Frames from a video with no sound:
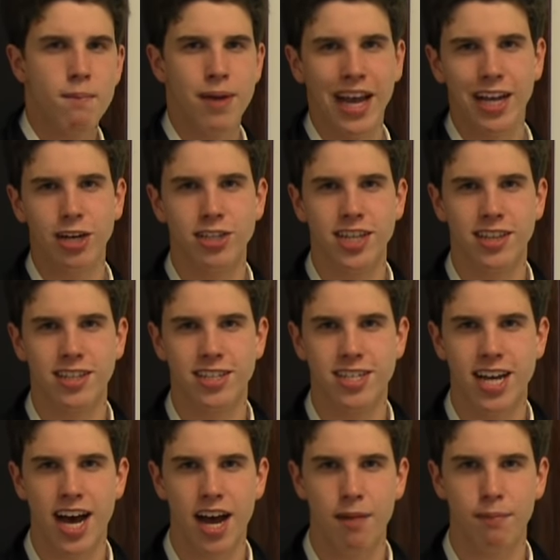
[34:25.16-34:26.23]
Painters at
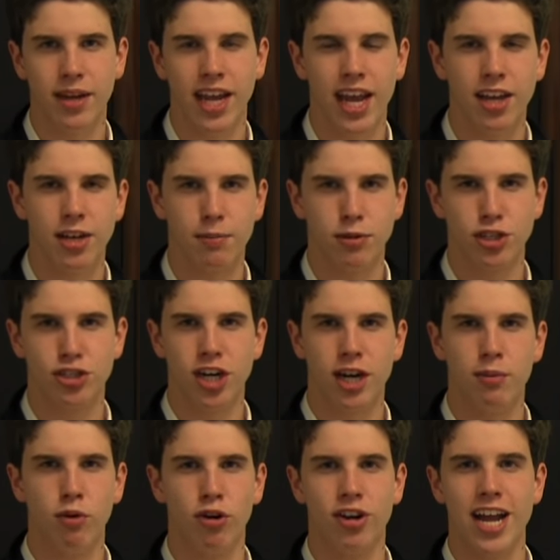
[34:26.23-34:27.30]
this time began to
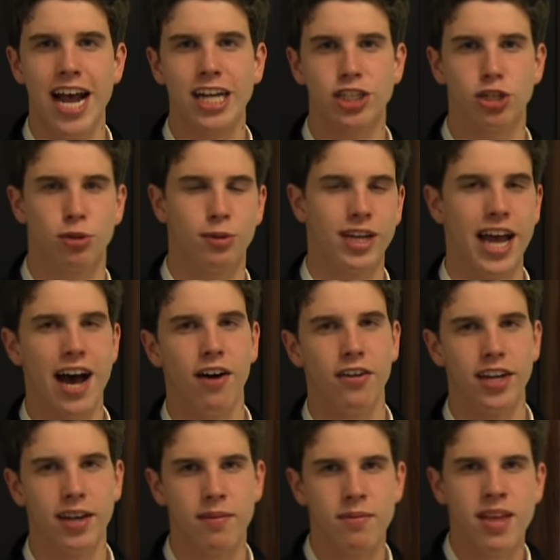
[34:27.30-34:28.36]
portray a more natural
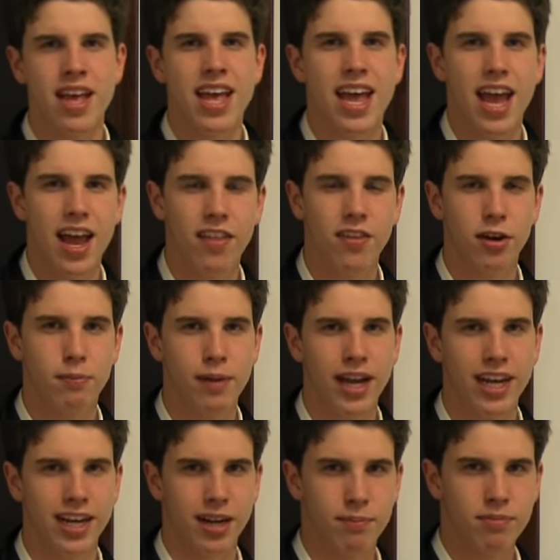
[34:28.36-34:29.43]
reality in their
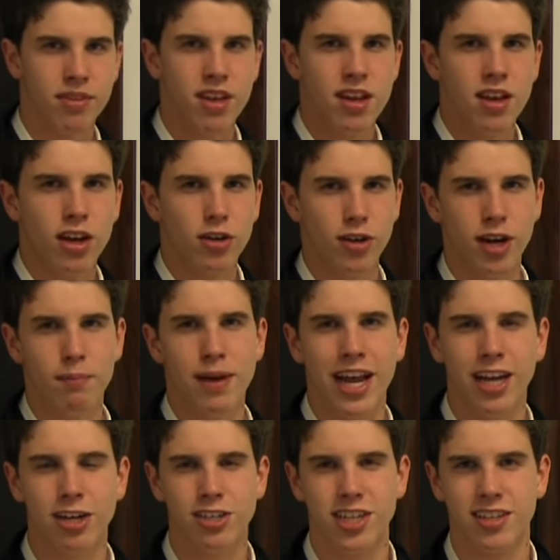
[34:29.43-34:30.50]
painting. Great
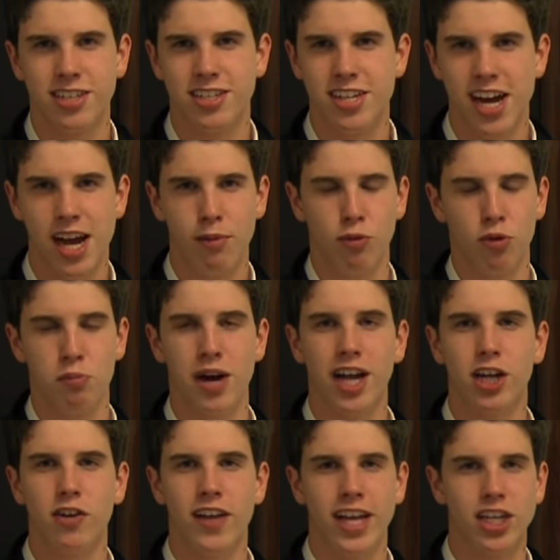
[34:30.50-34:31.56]
painters at this time were
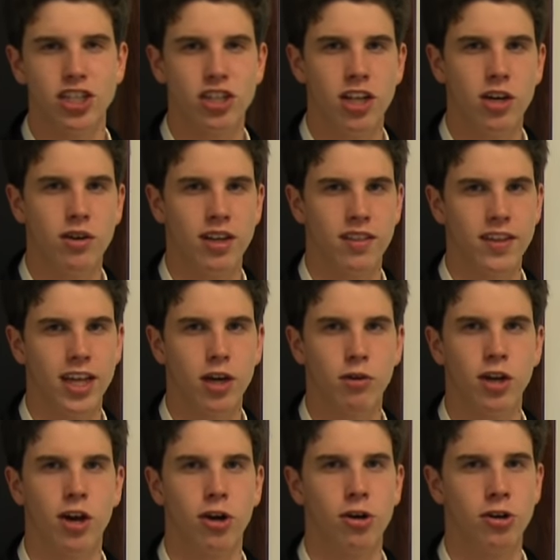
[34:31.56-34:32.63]
Michelangelo and
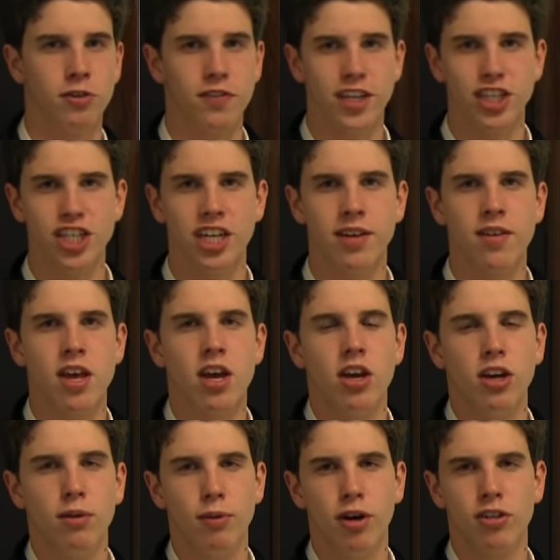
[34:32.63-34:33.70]
Leonardo da Vinci,
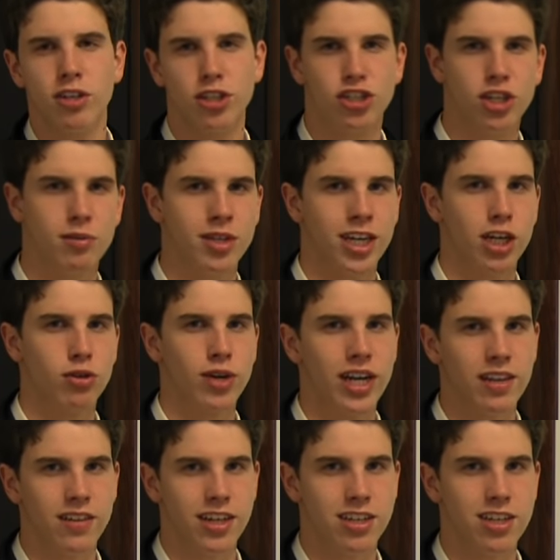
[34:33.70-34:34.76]
who both contributed
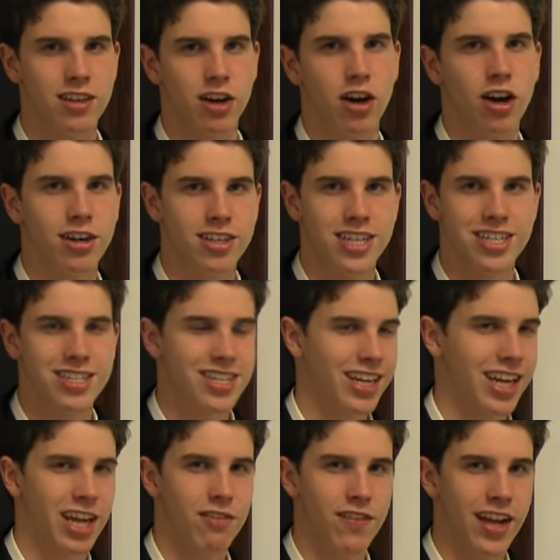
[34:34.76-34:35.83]
greatly to the
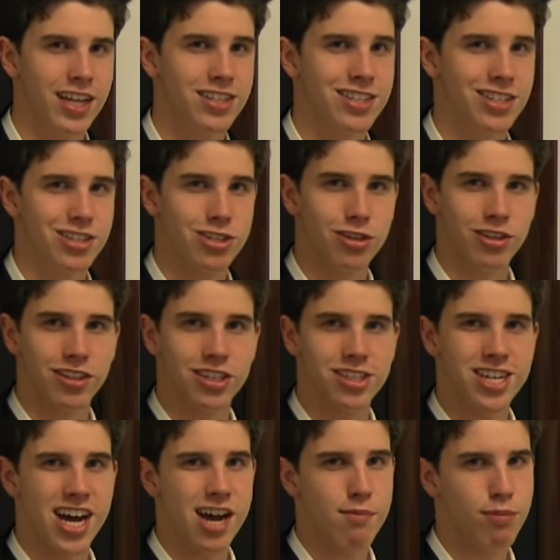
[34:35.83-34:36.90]
artistic advances during this
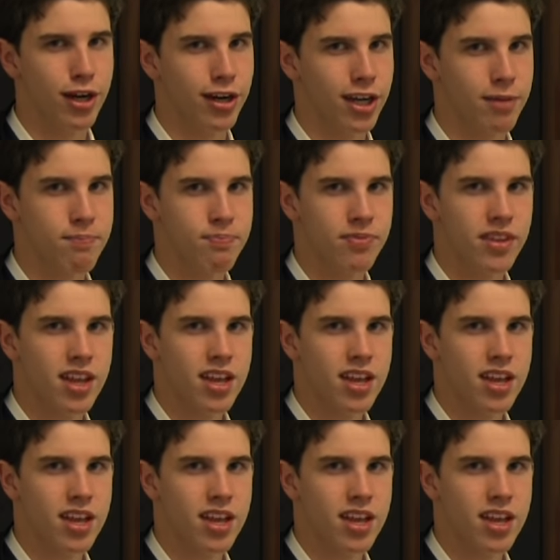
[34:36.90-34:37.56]
time period.